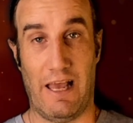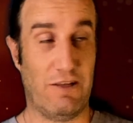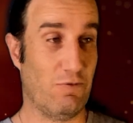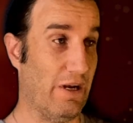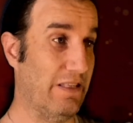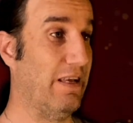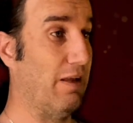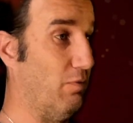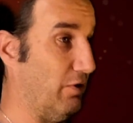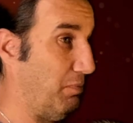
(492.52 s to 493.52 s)
X, Y, and
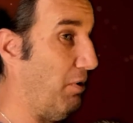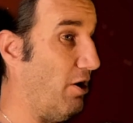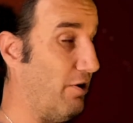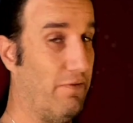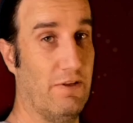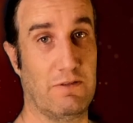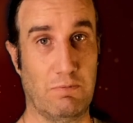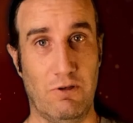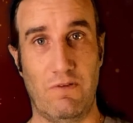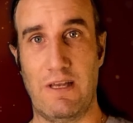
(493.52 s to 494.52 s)
Z was part of this
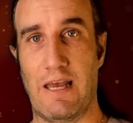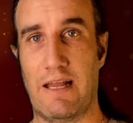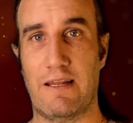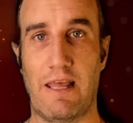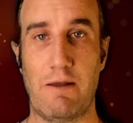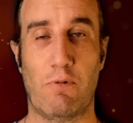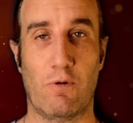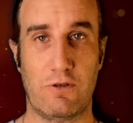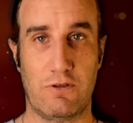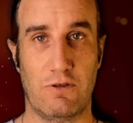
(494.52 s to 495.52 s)
movie and they
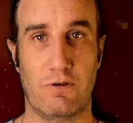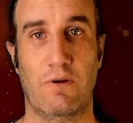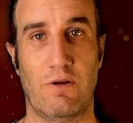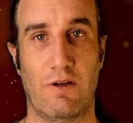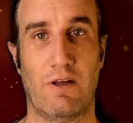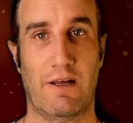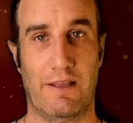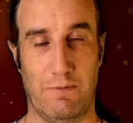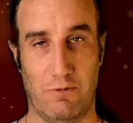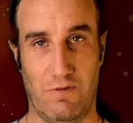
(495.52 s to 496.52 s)
brought you
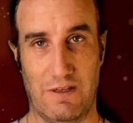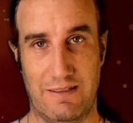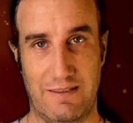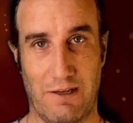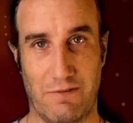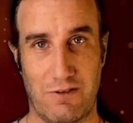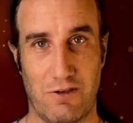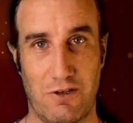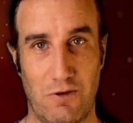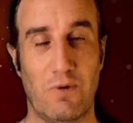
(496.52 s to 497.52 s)
the movie itself. So
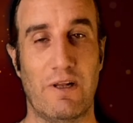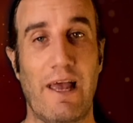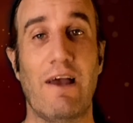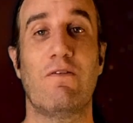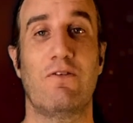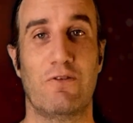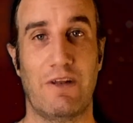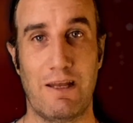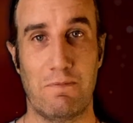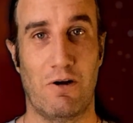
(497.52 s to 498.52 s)
you will have your
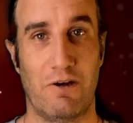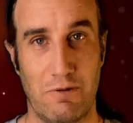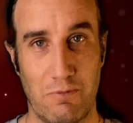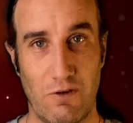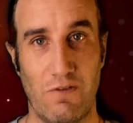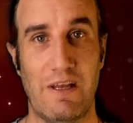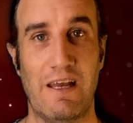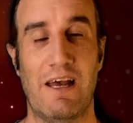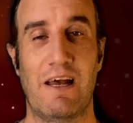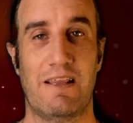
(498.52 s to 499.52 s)
name on a movie
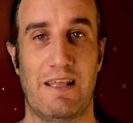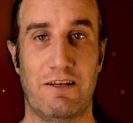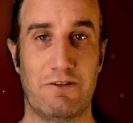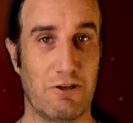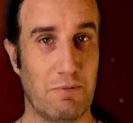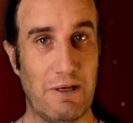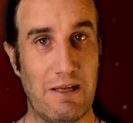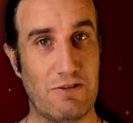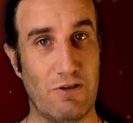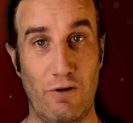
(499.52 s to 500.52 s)
that is going to
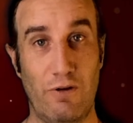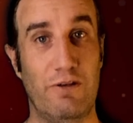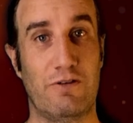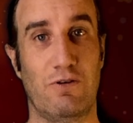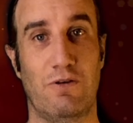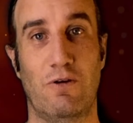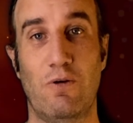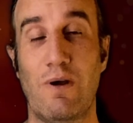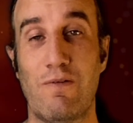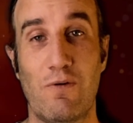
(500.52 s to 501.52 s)
be sold to
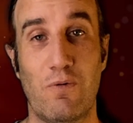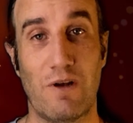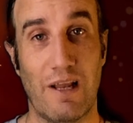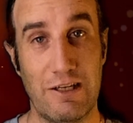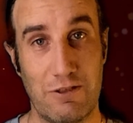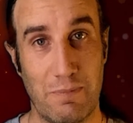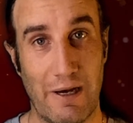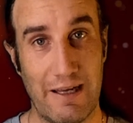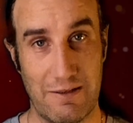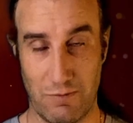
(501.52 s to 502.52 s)
whoever would like to
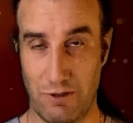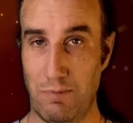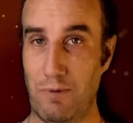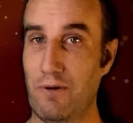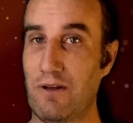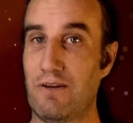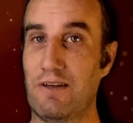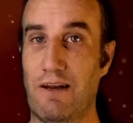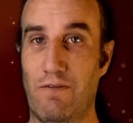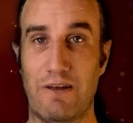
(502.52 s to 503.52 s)
buy it. And we're going to be putting it
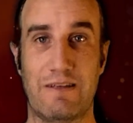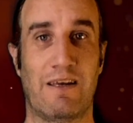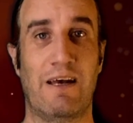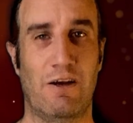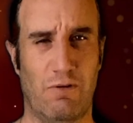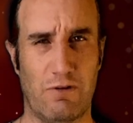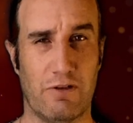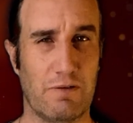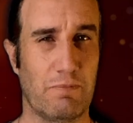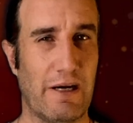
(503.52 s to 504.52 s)
on Netflix. We've
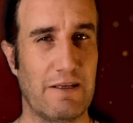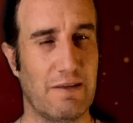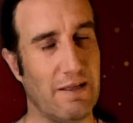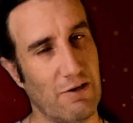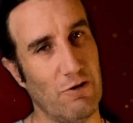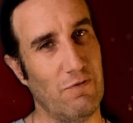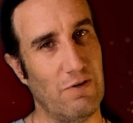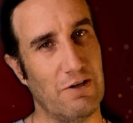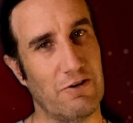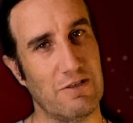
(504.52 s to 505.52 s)
got some buyers there that
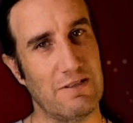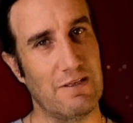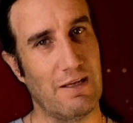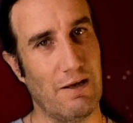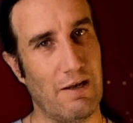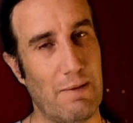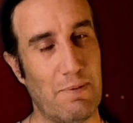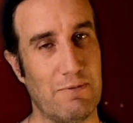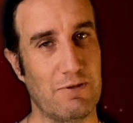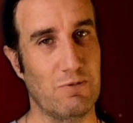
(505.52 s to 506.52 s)
hopefully are going to uh,
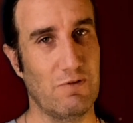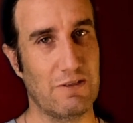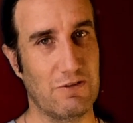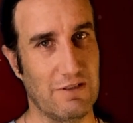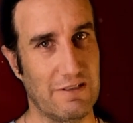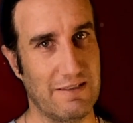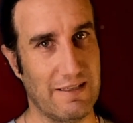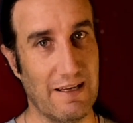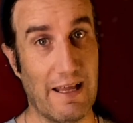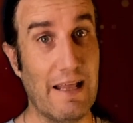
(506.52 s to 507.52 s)
lap up this movie as soon as it's
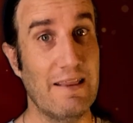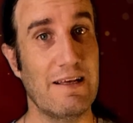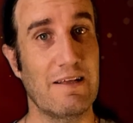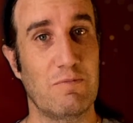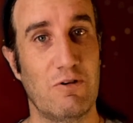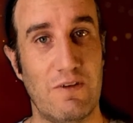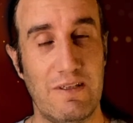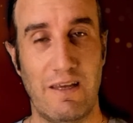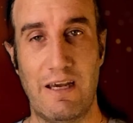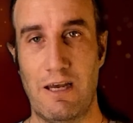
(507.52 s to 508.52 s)
done and the other
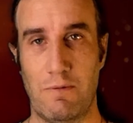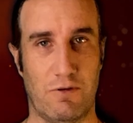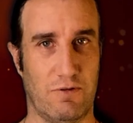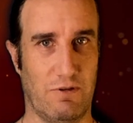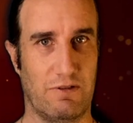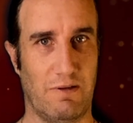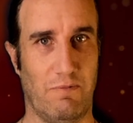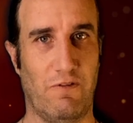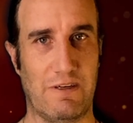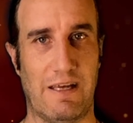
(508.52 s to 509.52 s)
movies because we've got
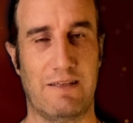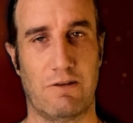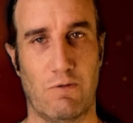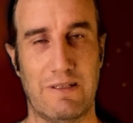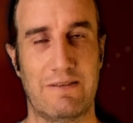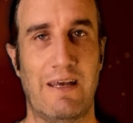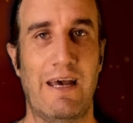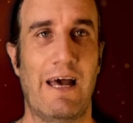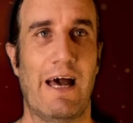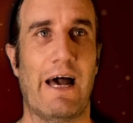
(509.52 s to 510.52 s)
some fantastic ones.
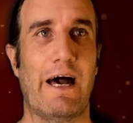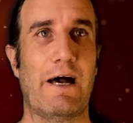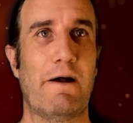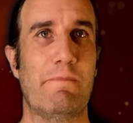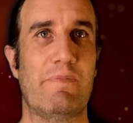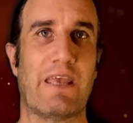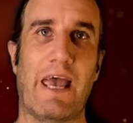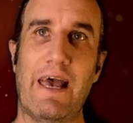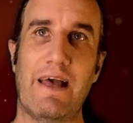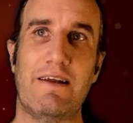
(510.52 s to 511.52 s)
Um,
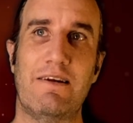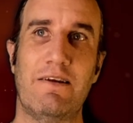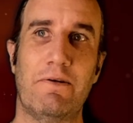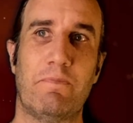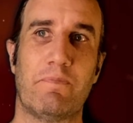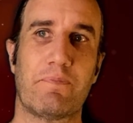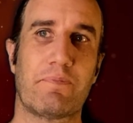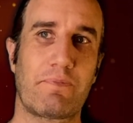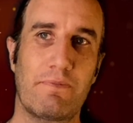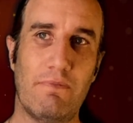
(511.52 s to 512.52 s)
and
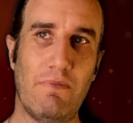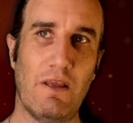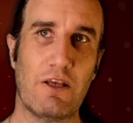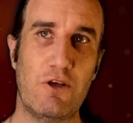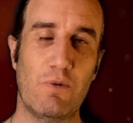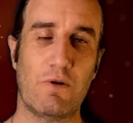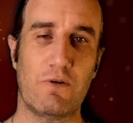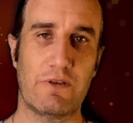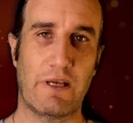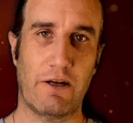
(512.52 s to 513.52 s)
you'll
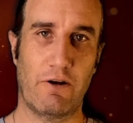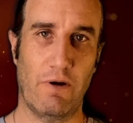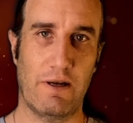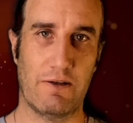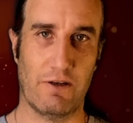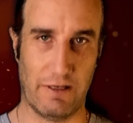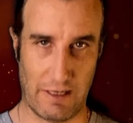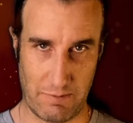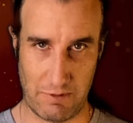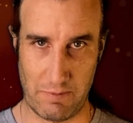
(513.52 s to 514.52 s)
also get a credit on
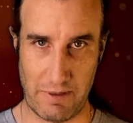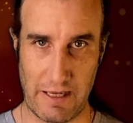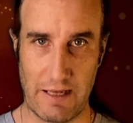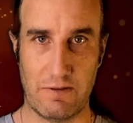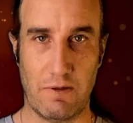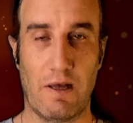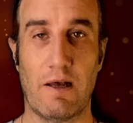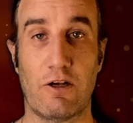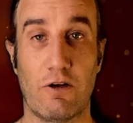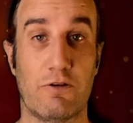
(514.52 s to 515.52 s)
IMDb as
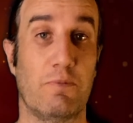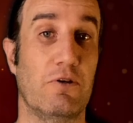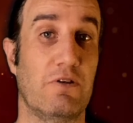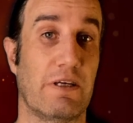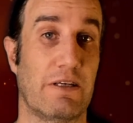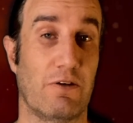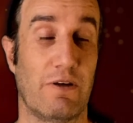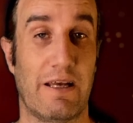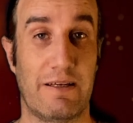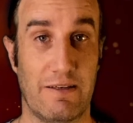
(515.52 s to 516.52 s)
a contributing
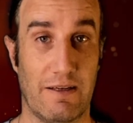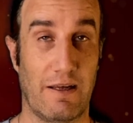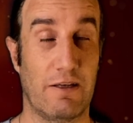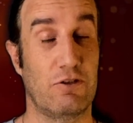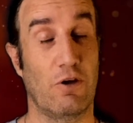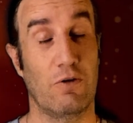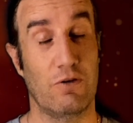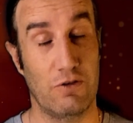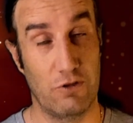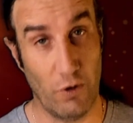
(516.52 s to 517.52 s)
donator, a
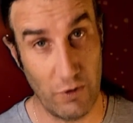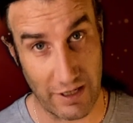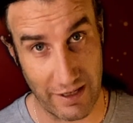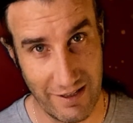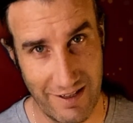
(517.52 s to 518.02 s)
don donor,